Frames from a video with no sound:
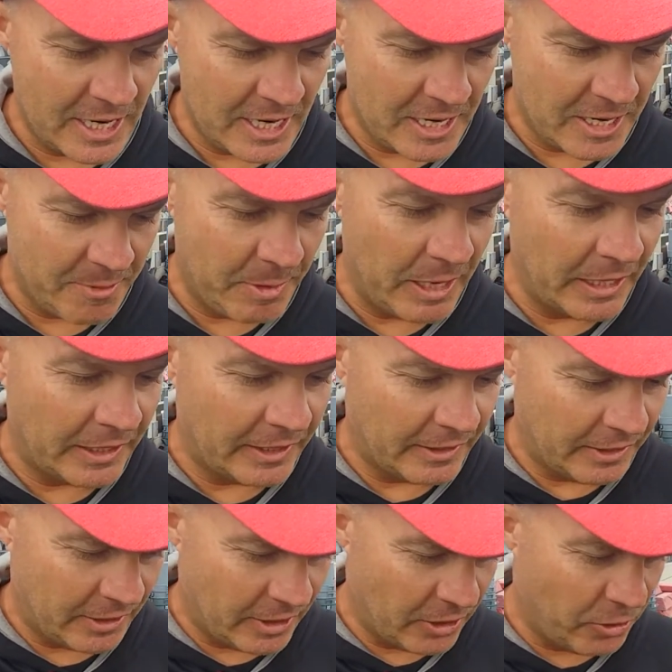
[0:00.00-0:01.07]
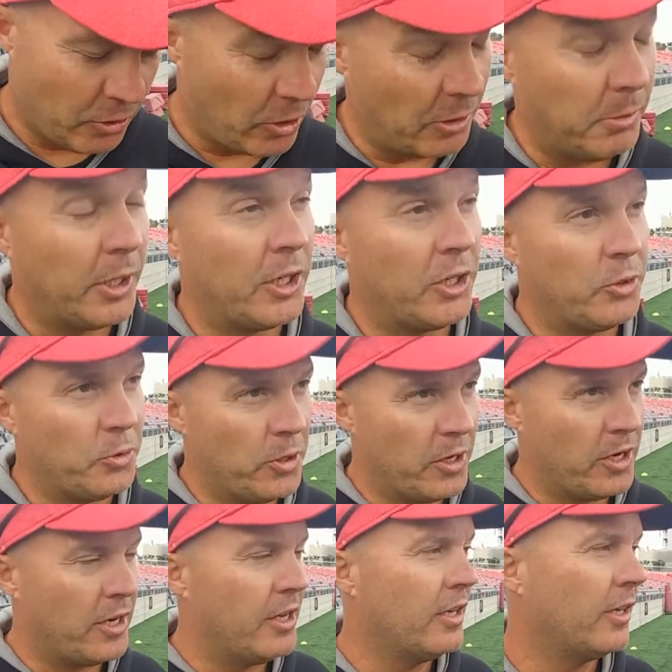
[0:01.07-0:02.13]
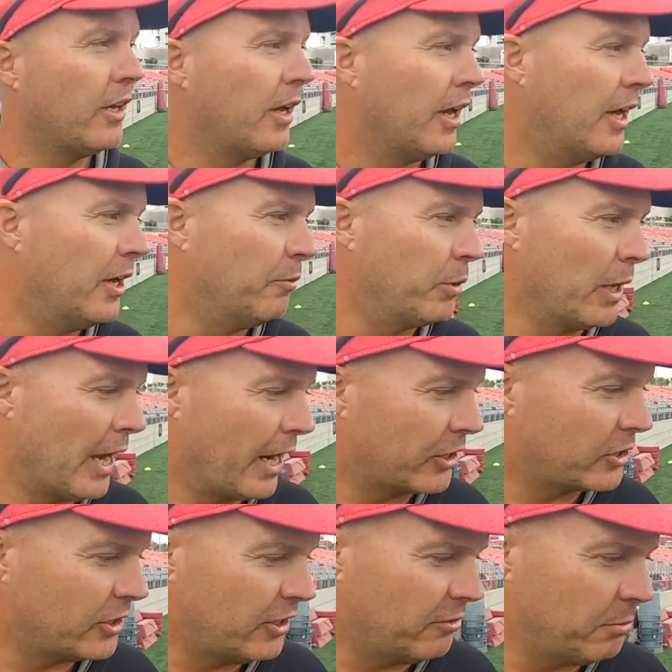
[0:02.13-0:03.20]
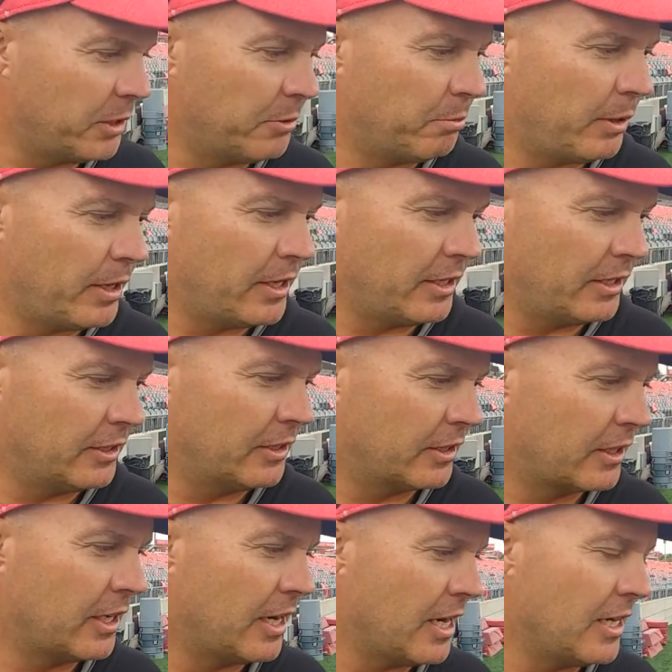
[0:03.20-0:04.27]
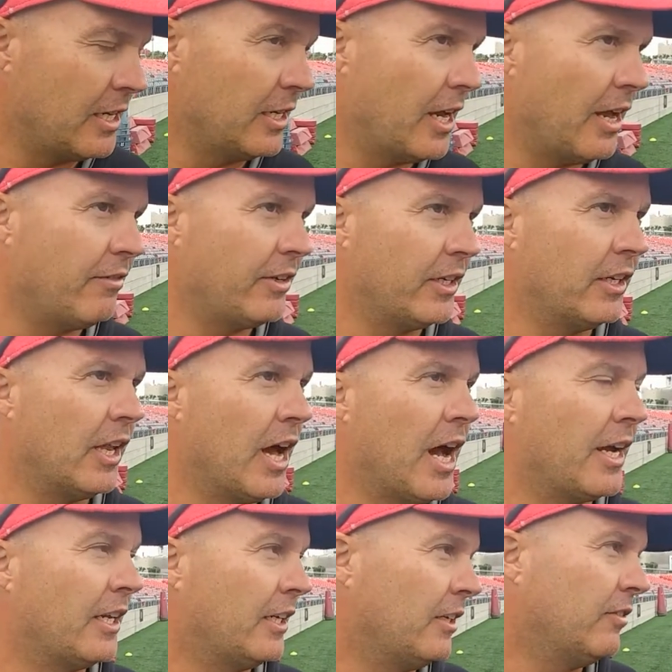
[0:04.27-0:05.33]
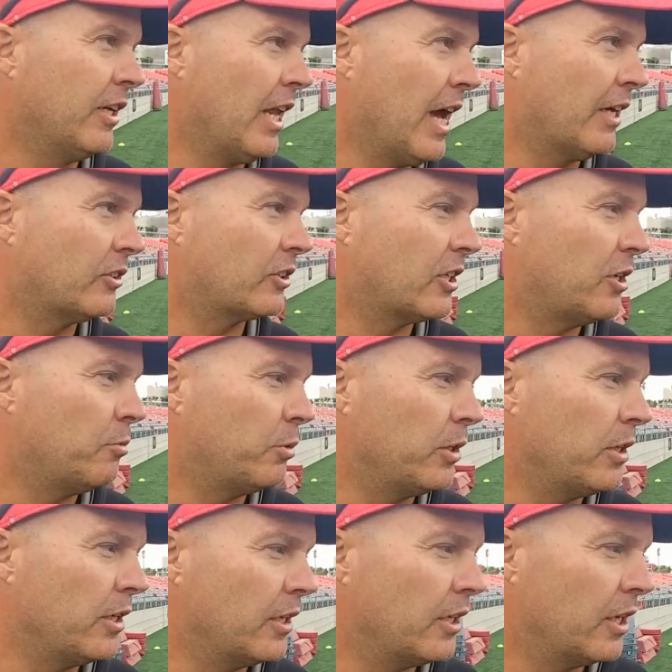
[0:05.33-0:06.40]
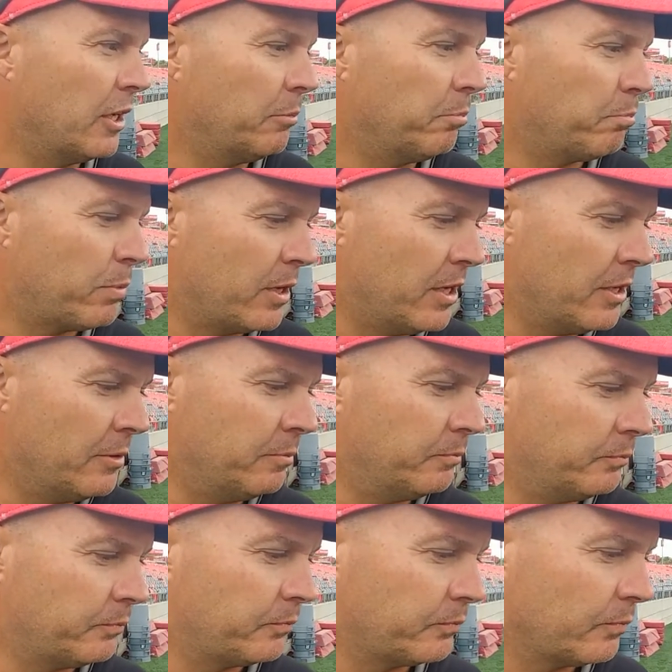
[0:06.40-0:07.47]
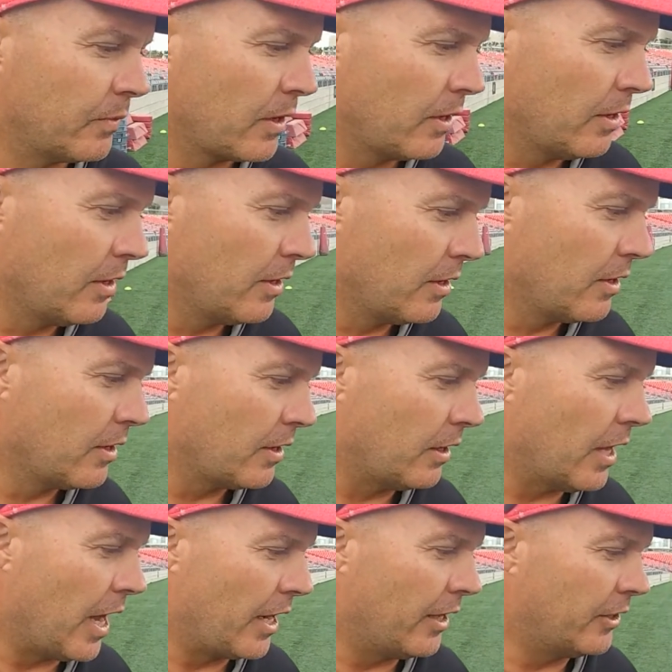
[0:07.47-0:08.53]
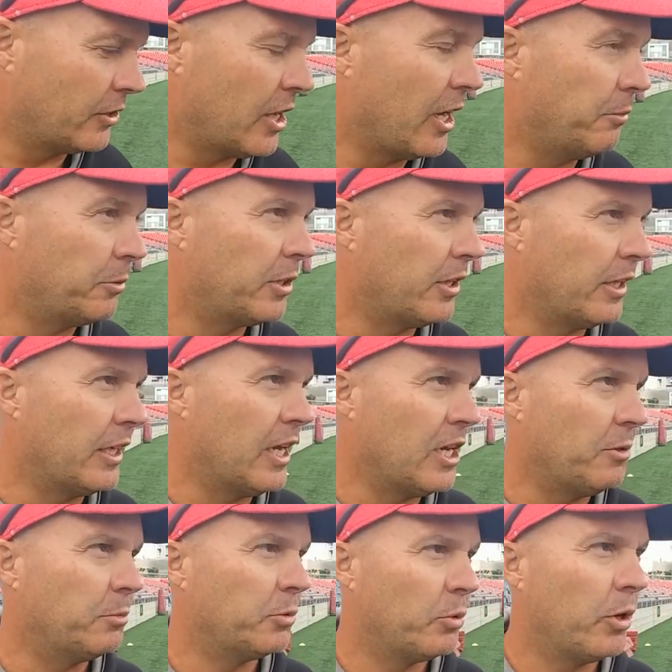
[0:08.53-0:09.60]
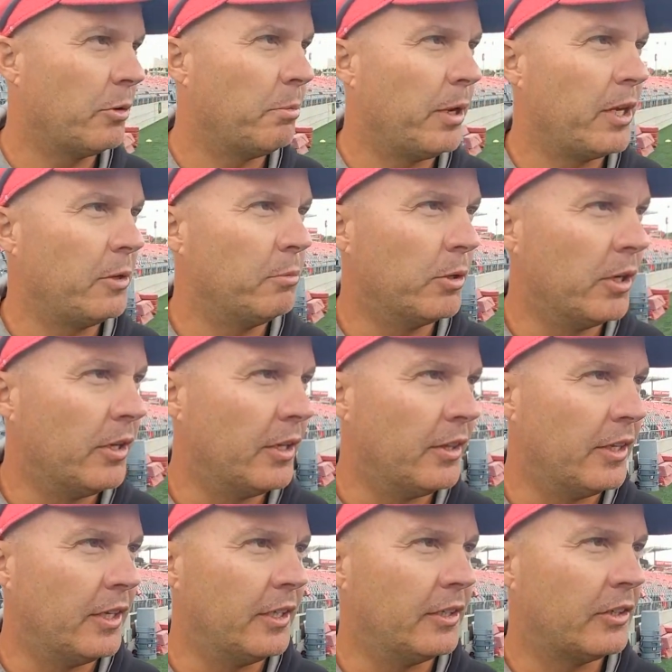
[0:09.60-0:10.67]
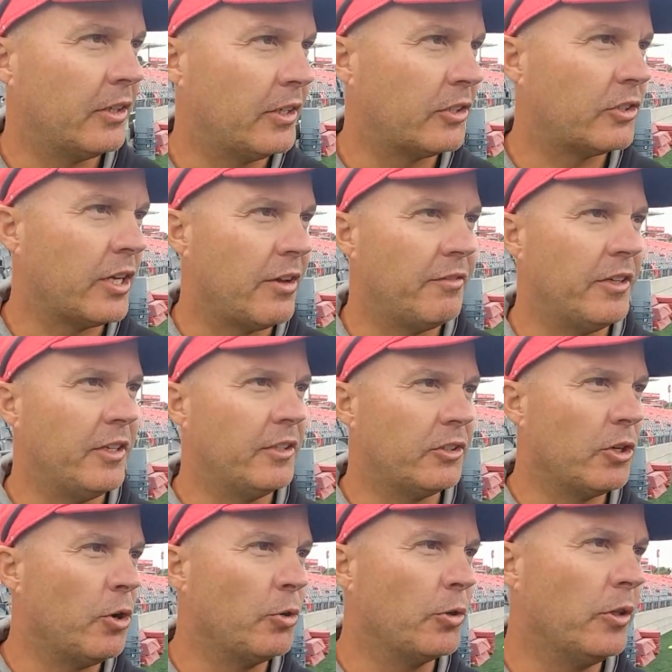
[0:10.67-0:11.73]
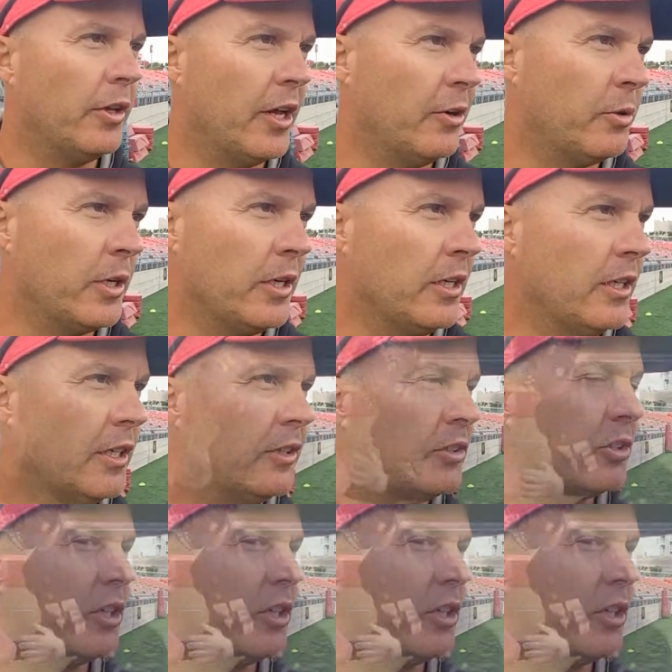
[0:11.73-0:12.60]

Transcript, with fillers: Um, it it normally would. Um, we actually have been playing Canadian heavy a lot, and even last game we ended up. Um, a lot of the times in the game we were playing more than the, the seven total that we needed